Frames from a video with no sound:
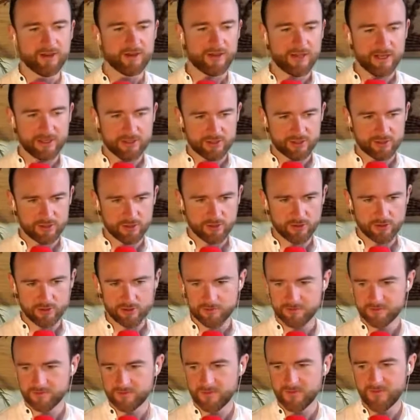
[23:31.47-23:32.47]
Okay,
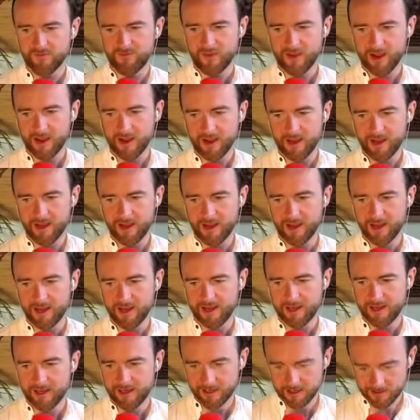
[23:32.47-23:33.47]
so
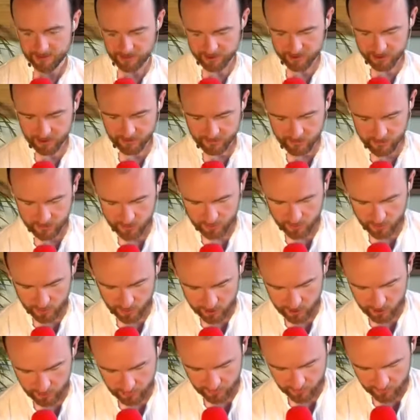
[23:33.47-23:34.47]
find yourself
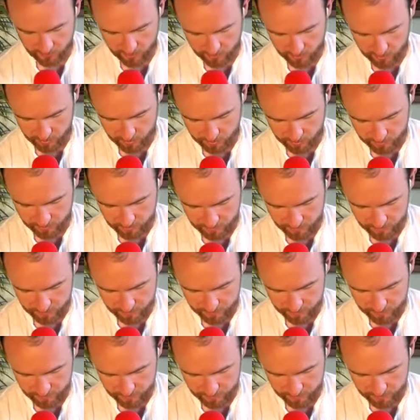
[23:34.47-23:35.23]
somewhere comfortable